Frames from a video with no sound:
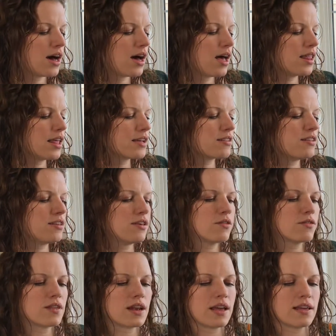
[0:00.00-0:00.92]
I like to
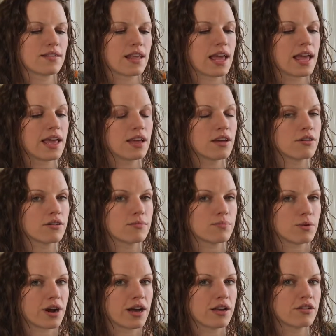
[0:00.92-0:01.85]
use a nice
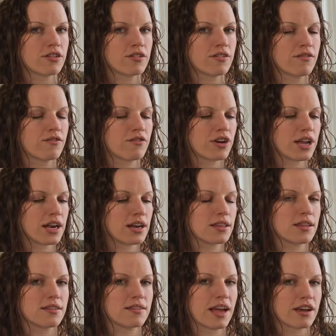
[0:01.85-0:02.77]
angled brush for
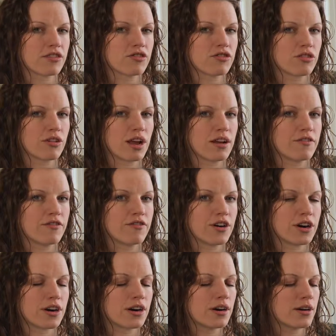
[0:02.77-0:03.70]
getting the texture and
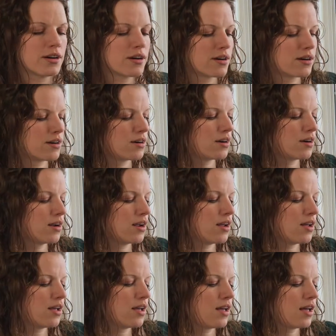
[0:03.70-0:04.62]
fur.
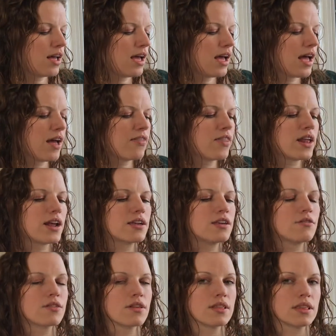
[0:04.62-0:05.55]
And then I
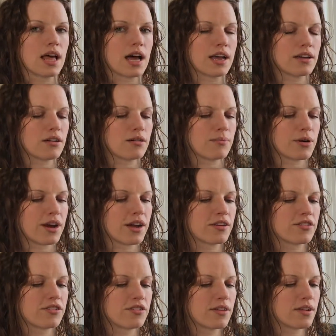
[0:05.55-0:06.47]
use a liner
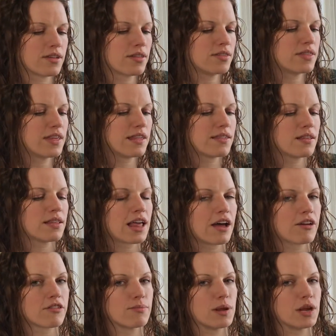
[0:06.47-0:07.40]
brush. This
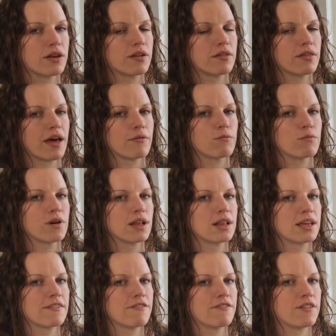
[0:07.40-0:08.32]
allows me to do that
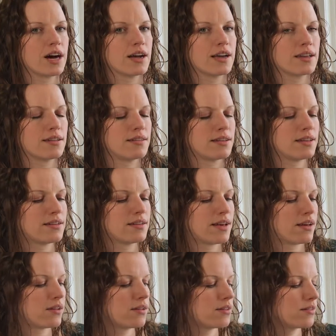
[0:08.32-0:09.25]
really fine
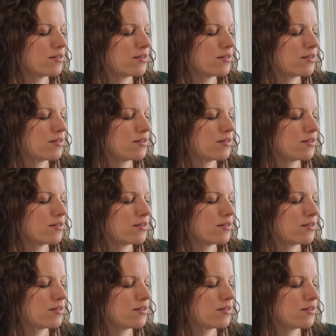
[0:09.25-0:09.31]
detail.